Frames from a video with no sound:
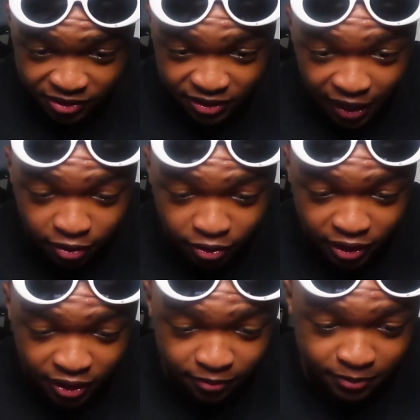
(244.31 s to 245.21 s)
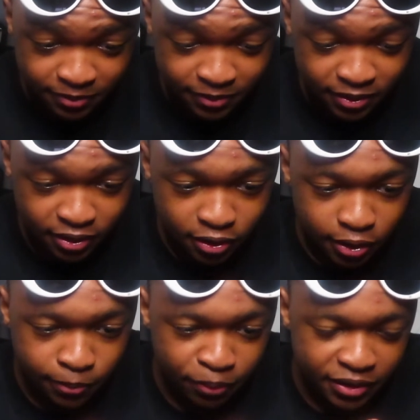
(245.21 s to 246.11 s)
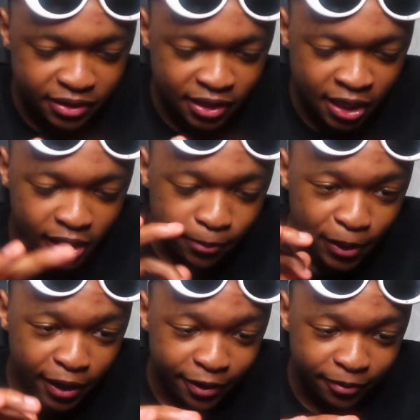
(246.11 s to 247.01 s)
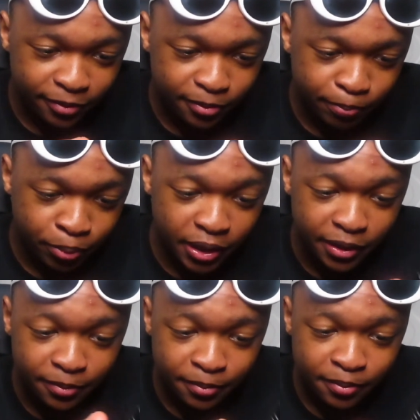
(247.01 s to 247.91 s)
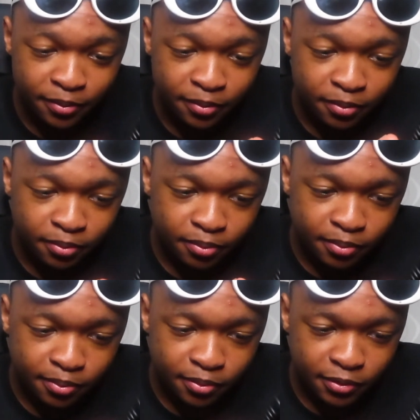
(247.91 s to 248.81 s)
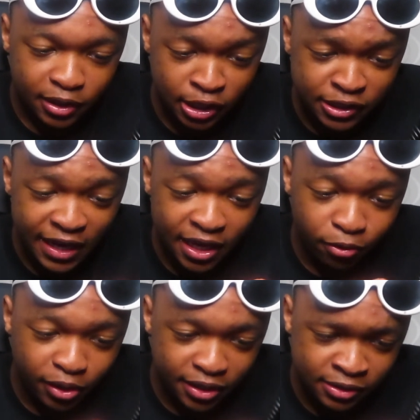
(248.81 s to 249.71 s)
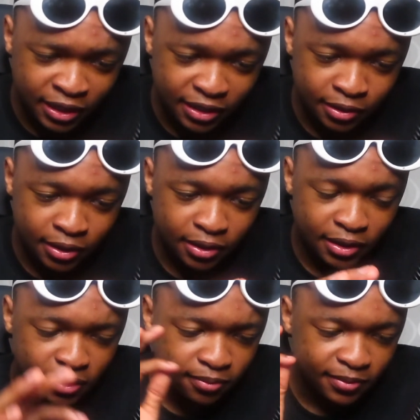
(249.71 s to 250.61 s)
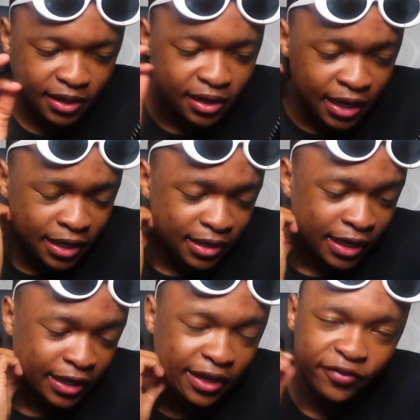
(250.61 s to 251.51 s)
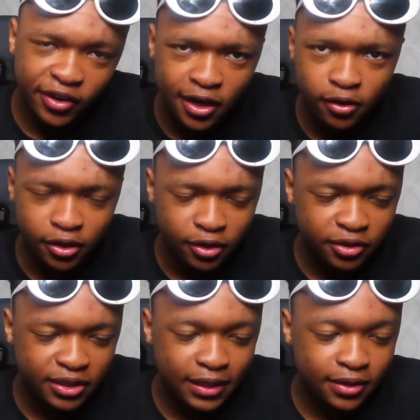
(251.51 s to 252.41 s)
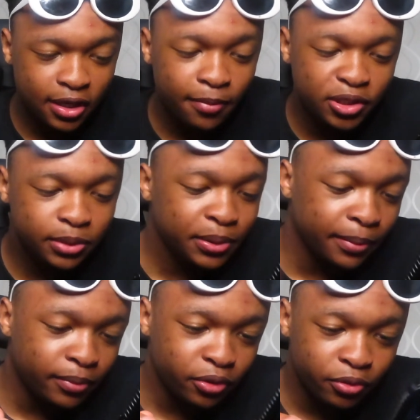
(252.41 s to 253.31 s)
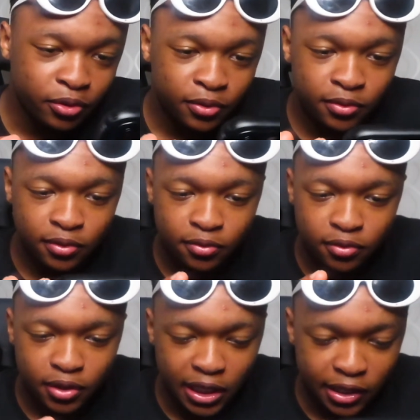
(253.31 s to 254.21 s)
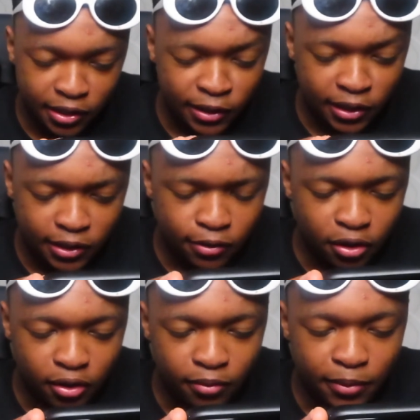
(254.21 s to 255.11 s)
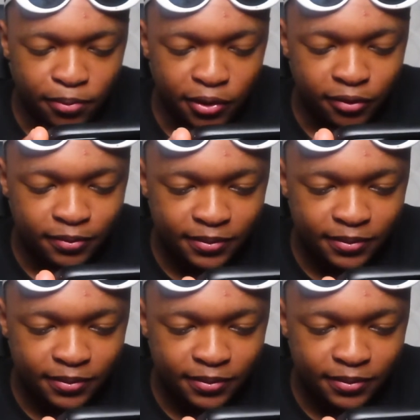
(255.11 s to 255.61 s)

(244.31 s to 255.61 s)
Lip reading: style again. Press color pattern. Put the second one. It's like a different color. You know what I'm saying? So I'm gonna just put blue. Hold on, let me put it